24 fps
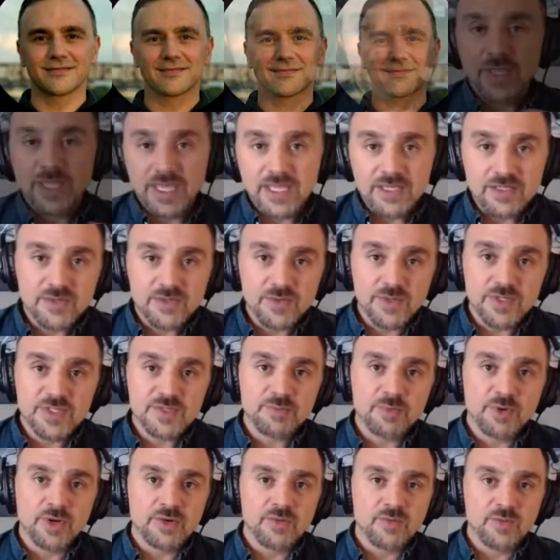going into a
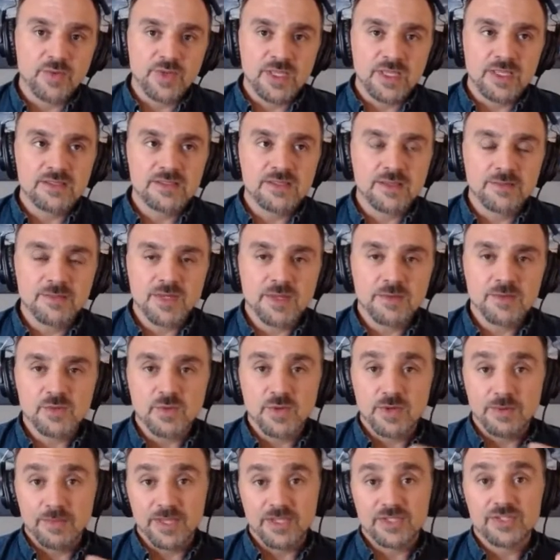sprint, we sometimes
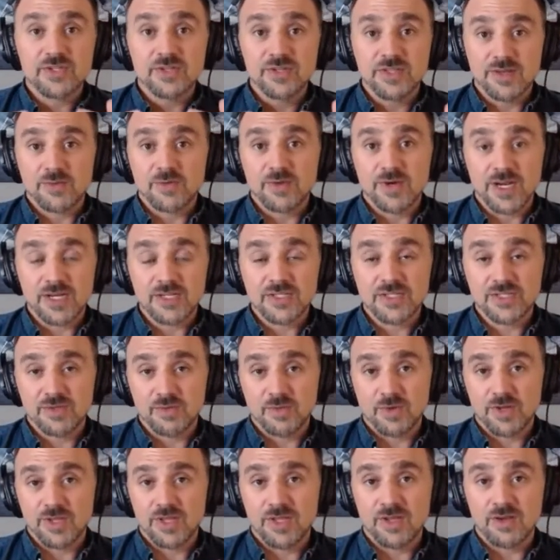want to make sure that we're actually
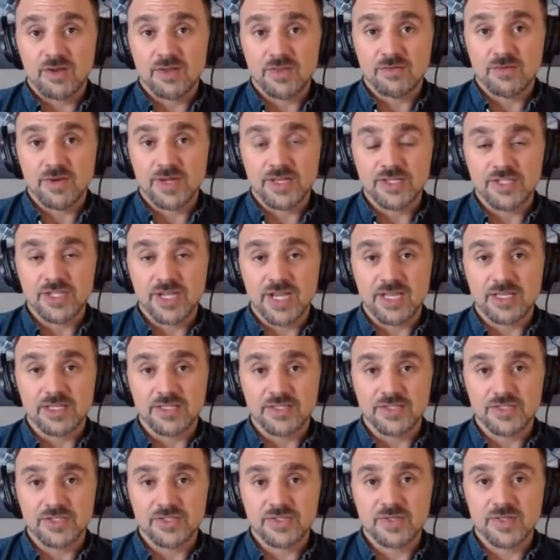working on the right
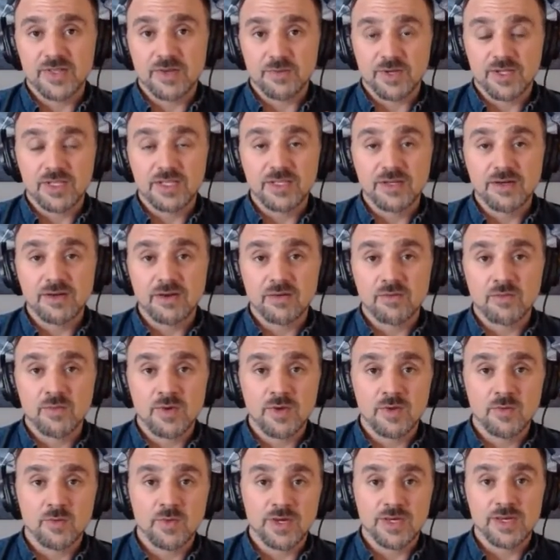challenge, so that we're clear on
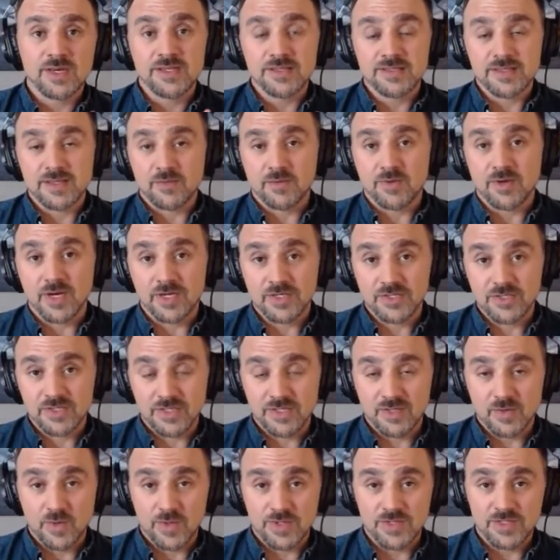what it is that we're
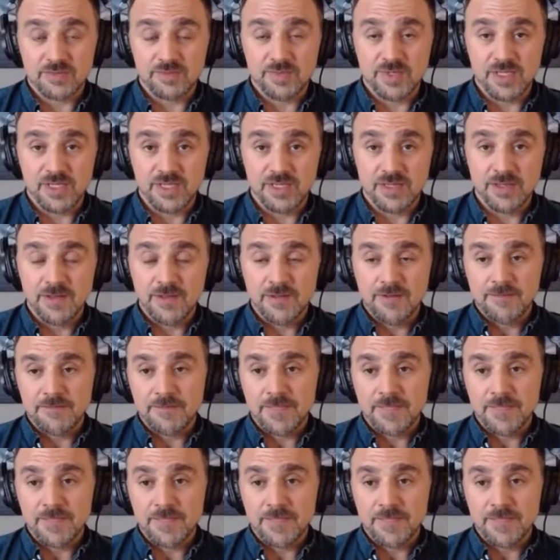actually going to be,